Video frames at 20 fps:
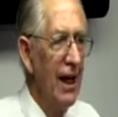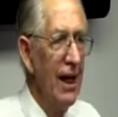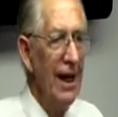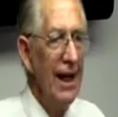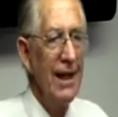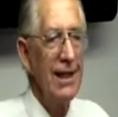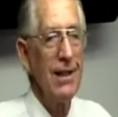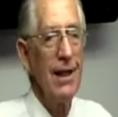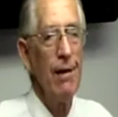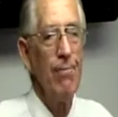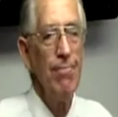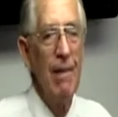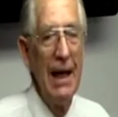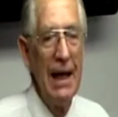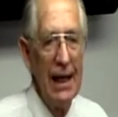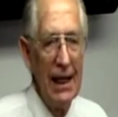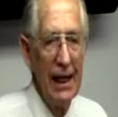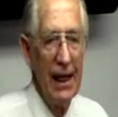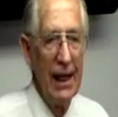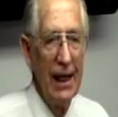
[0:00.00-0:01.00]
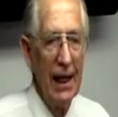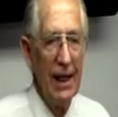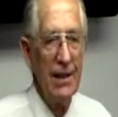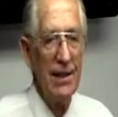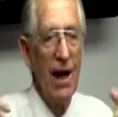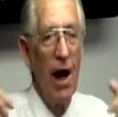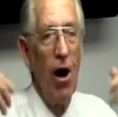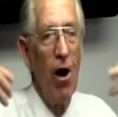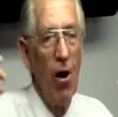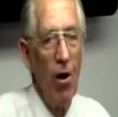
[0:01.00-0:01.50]
It's a meeting.
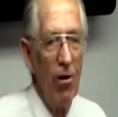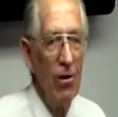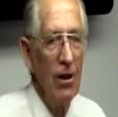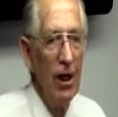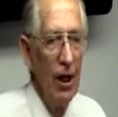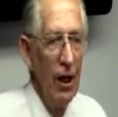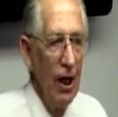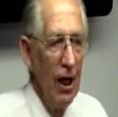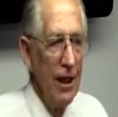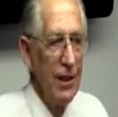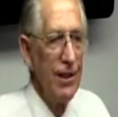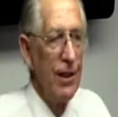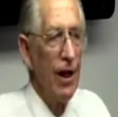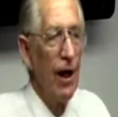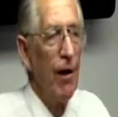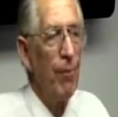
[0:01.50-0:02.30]
It's an